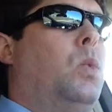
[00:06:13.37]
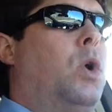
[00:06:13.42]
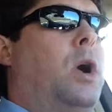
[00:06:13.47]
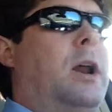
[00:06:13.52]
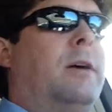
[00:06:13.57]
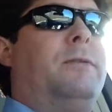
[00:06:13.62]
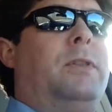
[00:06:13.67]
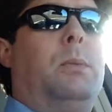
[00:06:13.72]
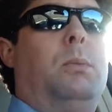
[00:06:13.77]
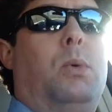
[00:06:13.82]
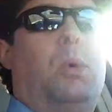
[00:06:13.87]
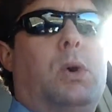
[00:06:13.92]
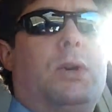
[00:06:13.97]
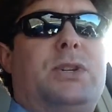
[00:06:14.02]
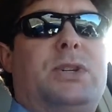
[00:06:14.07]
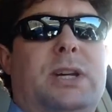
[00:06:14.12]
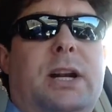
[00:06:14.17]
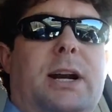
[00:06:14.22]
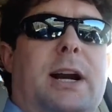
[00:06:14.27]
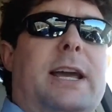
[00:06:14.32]
one of the more
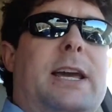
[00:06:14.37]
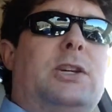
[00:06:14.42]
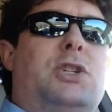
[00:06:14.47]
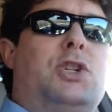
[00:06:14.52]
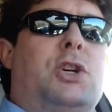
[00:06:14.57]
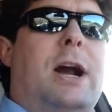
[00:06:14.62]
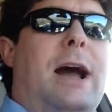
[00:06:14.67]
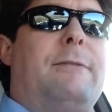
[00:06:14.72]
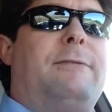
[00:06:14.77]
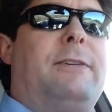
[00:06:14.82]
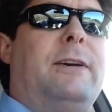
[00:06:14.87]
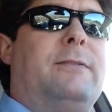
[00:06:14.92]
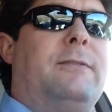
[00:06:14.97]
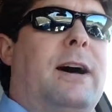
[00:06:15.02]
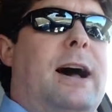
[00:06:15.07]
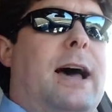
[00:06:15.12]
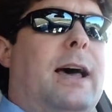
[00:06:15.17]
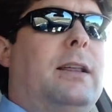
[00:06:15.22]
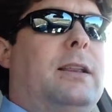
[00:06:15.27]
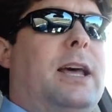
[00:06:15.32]
serious traffic
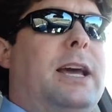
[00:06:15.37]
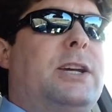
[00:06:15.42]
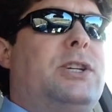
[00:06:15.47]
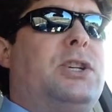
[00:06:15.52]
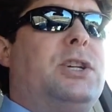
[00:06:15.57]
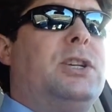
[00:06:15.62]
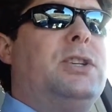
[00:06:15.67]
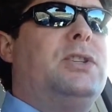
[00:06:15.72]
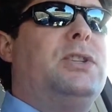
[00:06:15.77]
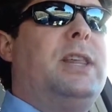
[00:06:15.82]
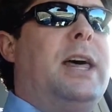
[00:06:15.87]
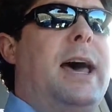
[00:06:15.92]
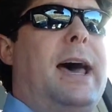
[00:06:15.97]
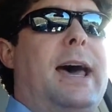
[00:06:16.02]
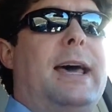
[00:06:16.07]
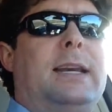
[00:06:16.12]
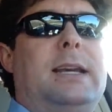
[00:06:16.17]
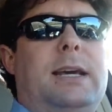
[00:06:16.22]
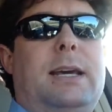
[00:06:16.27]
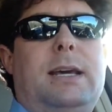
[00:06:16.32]
violations
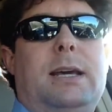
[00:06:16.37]
that